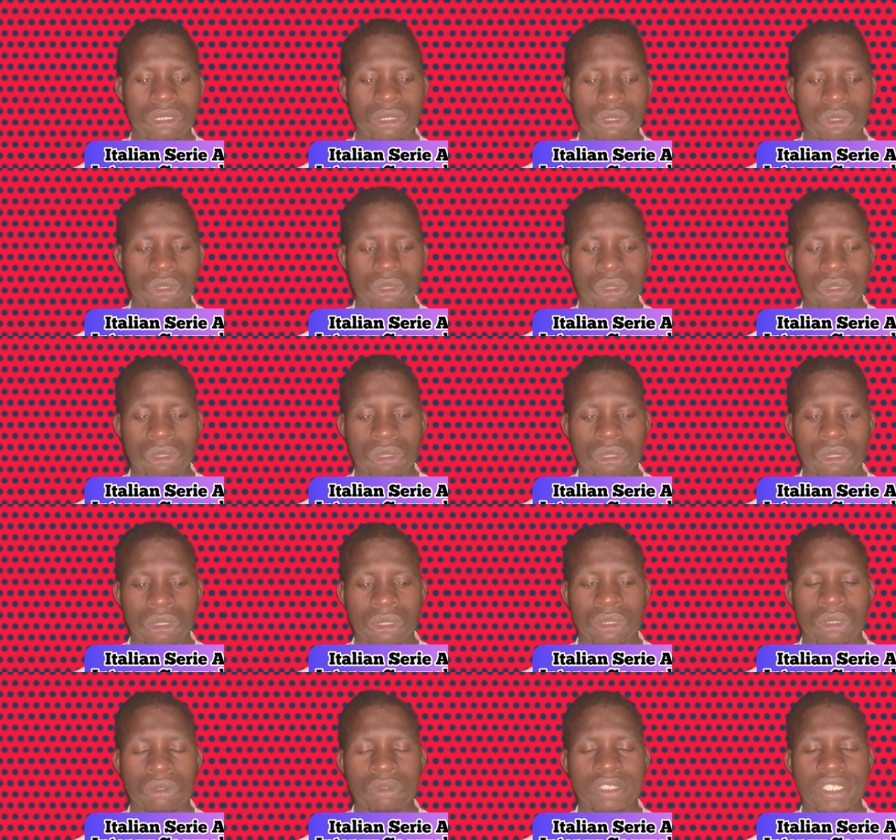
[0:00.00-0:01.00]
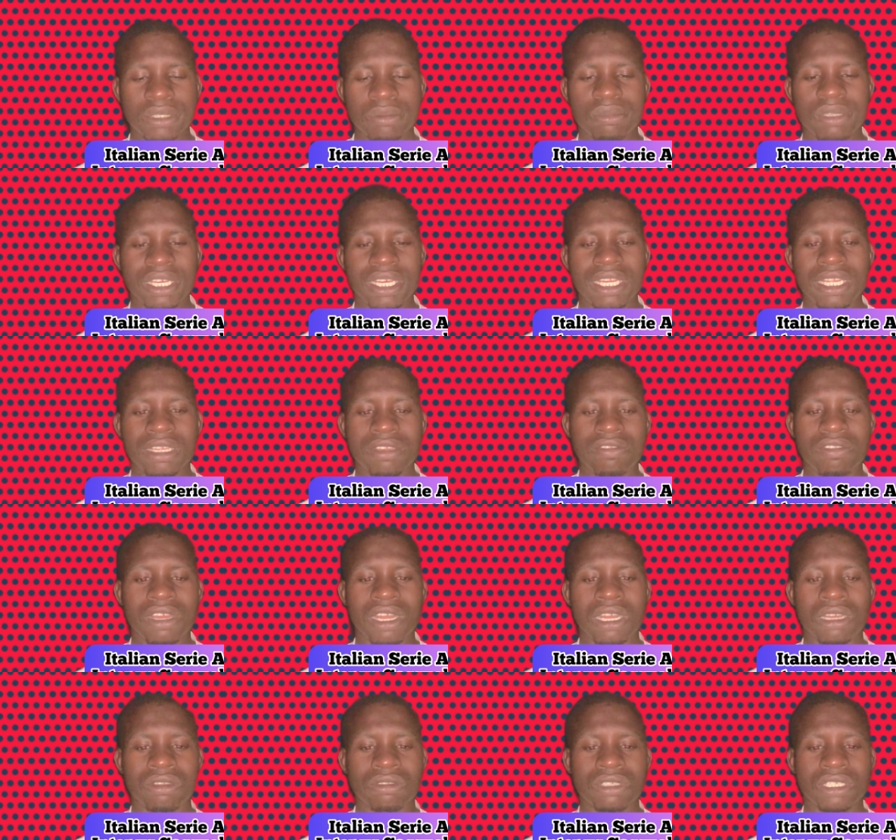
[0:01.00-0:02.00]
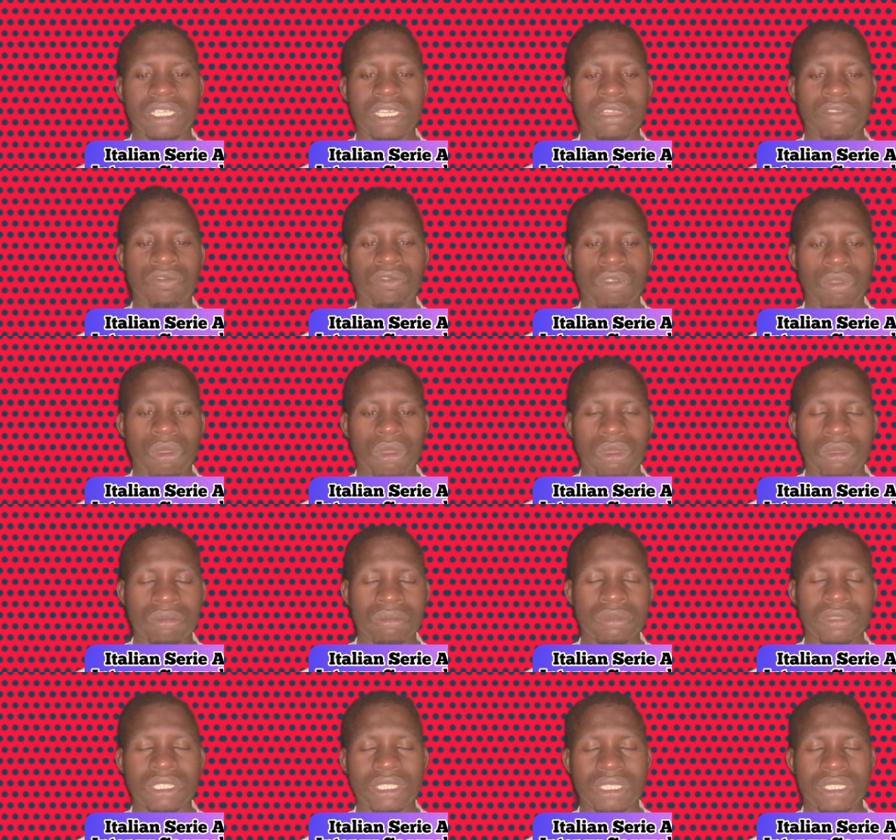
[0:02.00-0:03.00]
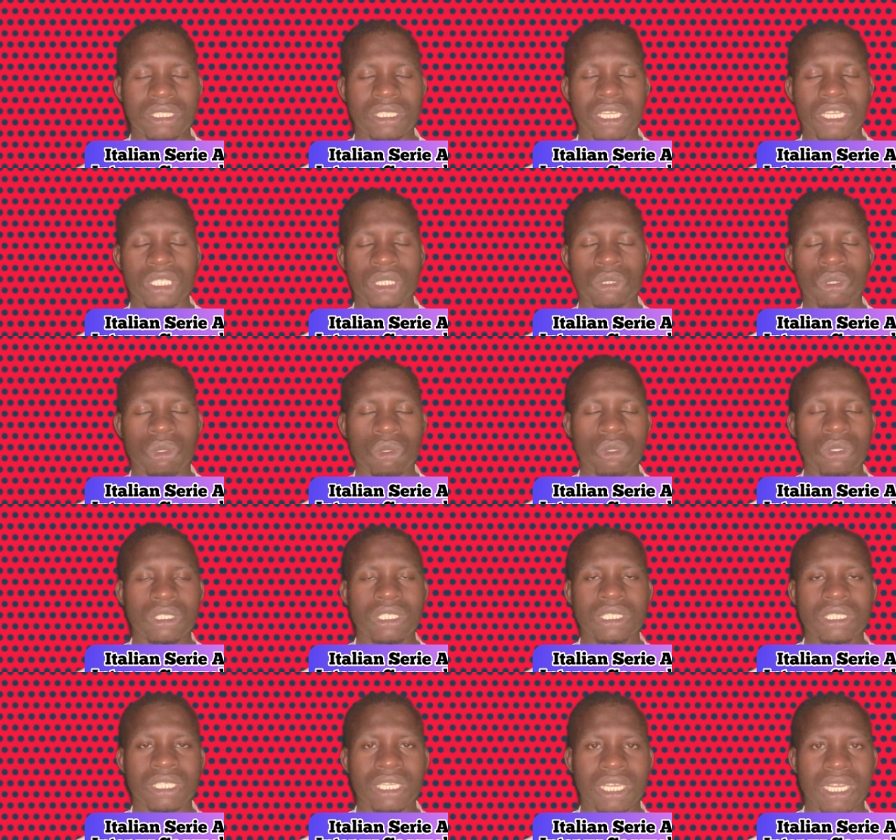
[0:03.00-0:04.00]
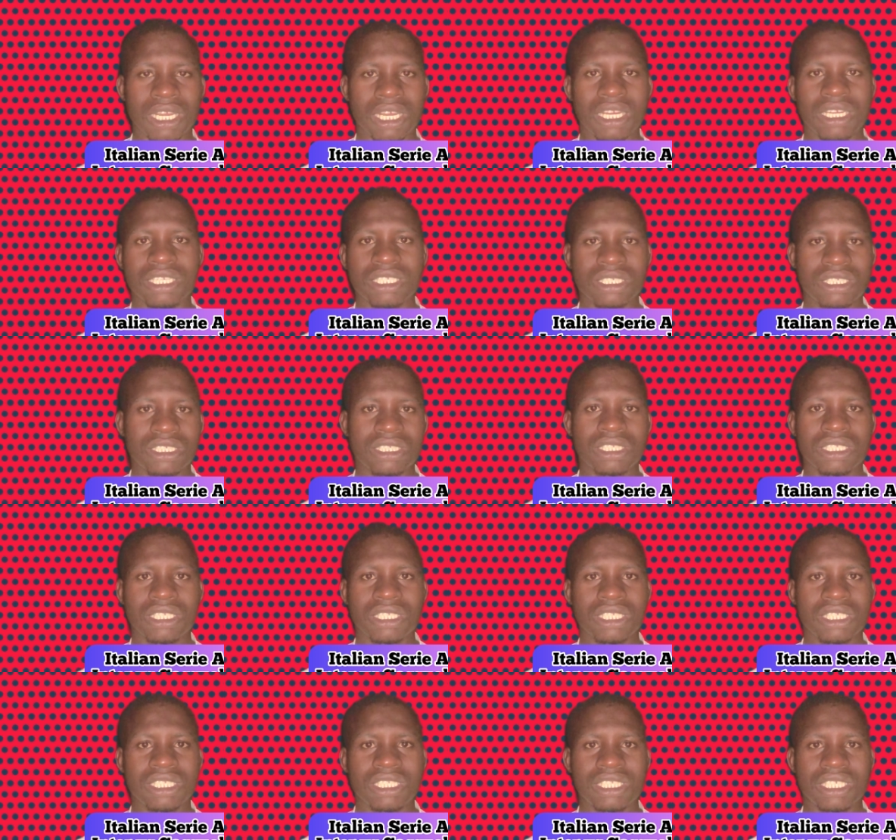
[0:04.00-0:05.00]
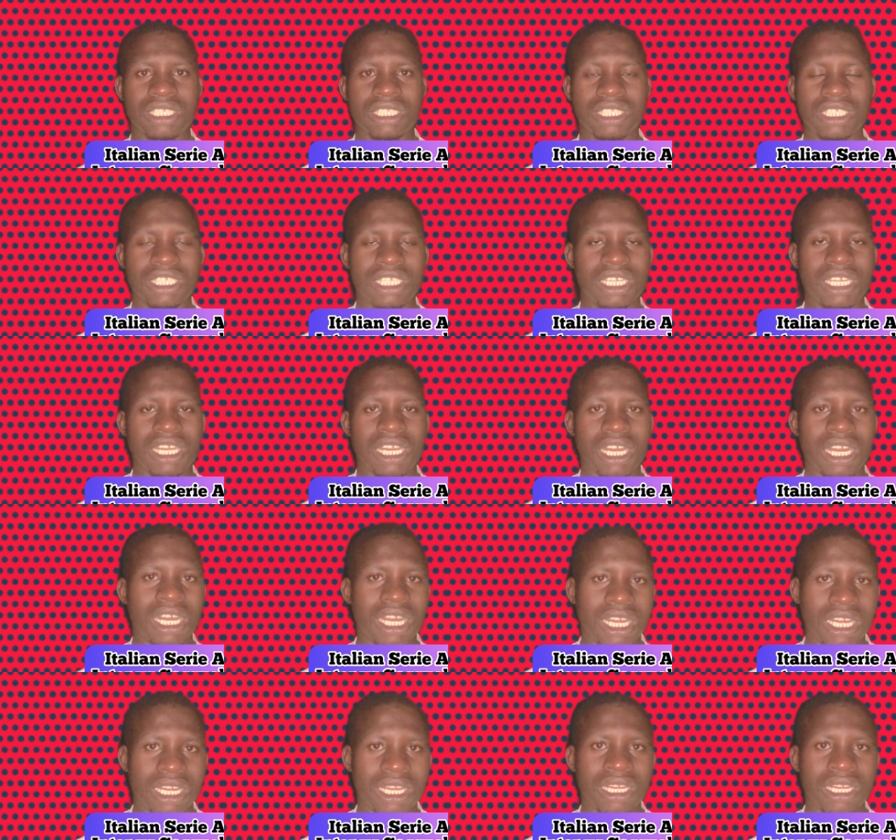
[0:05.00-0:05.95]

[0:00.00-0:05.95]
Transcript: So we believe that with the form Inter is holding currently in the Serie A,